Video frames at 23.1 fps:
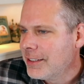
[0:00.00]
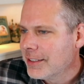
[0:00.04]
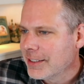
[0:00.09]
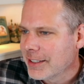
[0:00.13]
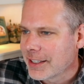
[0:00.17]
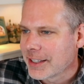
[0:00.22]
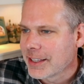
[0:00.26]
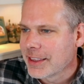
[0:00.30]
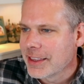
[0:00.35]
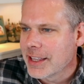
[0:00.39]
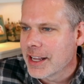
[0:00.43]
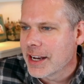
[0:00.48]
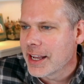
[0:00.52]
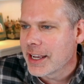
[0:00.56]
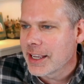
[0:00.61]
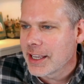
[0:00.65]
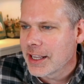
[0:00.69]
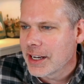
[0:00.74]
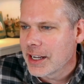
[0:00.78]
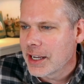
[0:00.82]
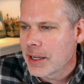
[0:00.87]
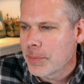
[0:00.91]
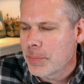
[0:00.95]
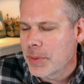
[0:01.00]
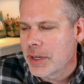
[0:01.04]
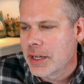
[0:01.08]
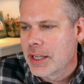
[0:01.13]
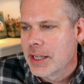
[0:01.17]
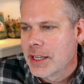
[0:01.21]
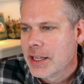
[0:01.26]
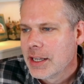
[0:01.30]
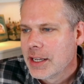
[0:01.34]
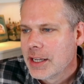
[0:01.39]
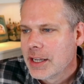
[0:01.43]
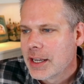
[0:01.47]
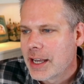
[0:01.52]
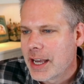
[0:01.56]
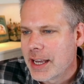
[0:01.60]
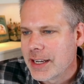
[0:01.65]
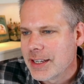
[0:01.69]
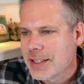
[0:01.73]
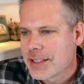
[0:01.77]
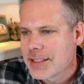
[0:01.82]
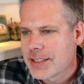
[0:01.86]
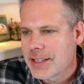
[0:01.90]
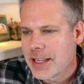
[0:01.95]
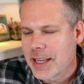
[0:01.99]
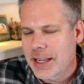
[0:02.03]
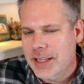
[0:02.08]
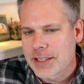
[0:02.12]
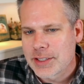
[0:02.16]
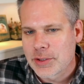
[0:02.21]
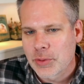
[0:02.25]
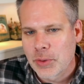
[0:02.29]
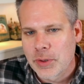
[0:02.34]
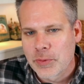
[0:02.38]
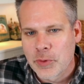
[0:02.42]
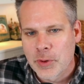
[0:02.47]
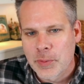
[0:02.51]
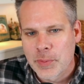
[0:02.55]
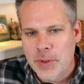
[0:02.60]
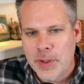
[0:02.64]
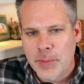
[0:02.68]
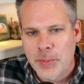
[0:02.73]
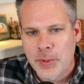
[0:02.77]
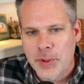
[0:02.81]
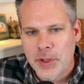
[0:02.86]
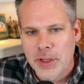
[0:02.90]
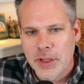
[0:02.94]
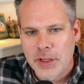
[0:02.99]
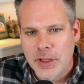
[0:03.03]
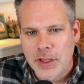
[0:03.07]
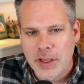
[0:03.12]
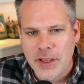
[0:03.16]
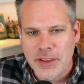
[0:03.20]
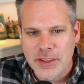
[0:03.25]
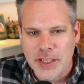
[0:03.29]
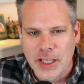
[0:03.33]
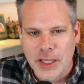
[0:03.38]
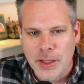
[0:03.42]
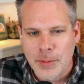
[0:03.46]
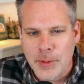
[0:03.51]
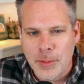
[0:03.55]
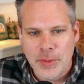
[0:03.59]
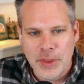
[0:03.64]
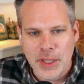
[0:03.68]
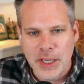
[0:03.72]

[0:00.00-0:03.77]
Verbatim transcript: like, then I get up and I just text three or four people, tell them I'm